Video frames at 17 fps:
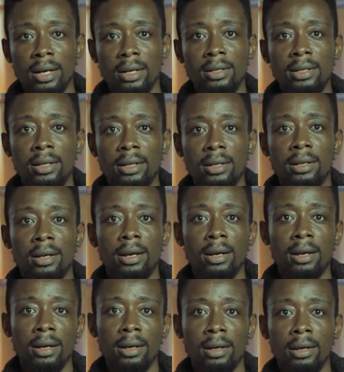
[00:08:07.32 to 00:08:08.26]
did
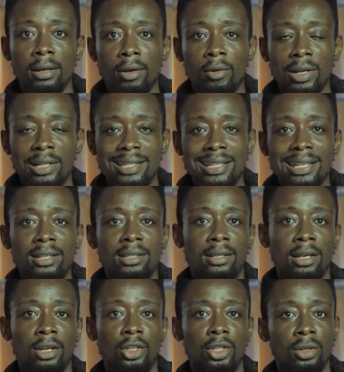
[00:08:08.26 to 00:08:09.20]
a critique
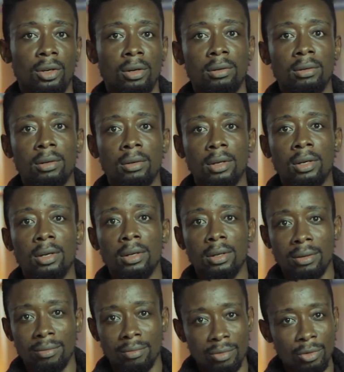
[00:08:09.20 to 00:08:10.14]
session.
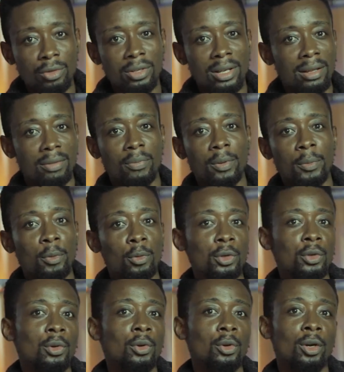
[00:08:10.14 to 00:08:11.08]
These are the people
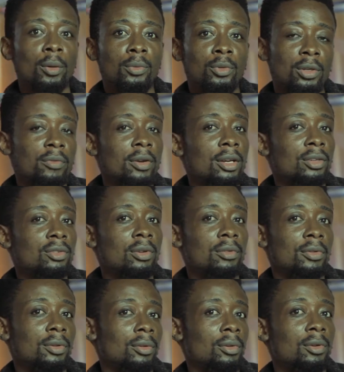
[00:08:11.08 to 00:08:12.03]
you look up to if you're a street
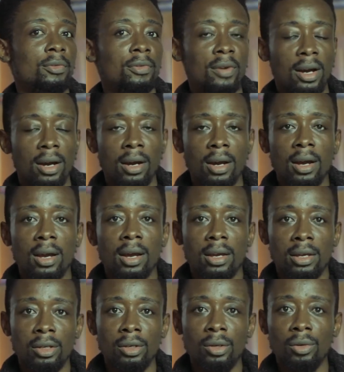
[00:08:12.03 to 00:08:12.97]
photographer.
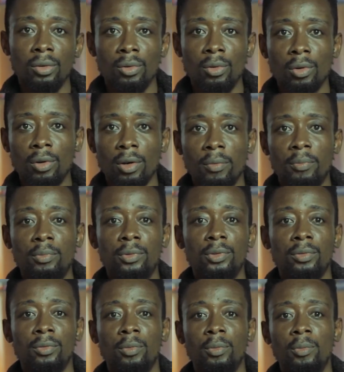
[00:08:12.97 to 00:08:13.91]
You look up
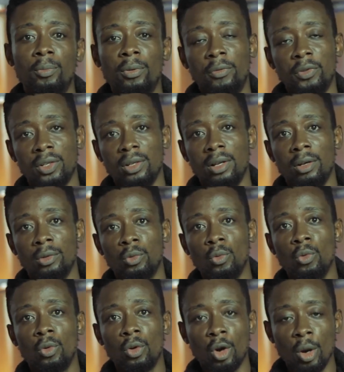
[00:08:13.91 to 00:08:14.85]
to professionals
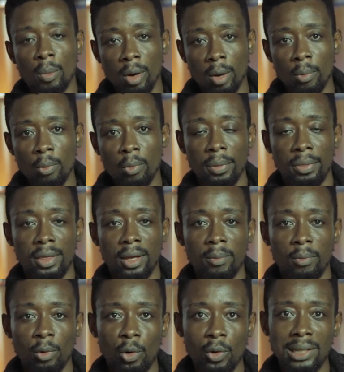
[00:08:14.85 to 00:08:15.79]
who come up with
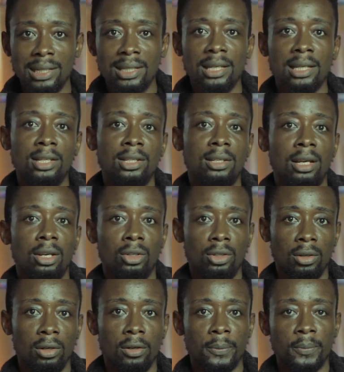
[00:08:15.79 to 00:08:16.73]
them critique
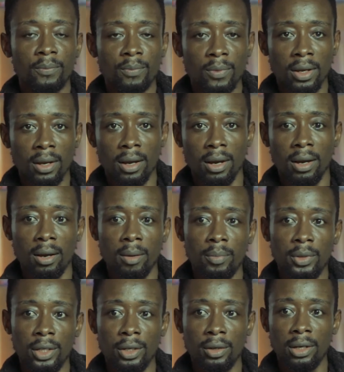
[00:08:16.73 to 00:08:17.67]
session.
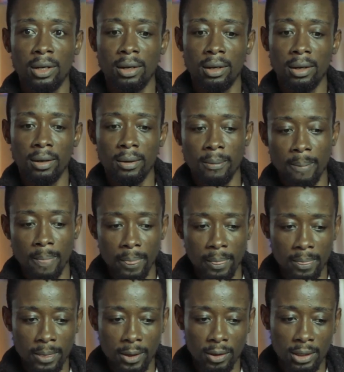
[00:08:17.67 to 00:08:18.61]

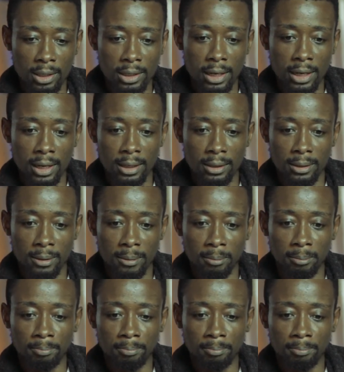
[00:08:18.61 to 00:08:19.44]
The other day at a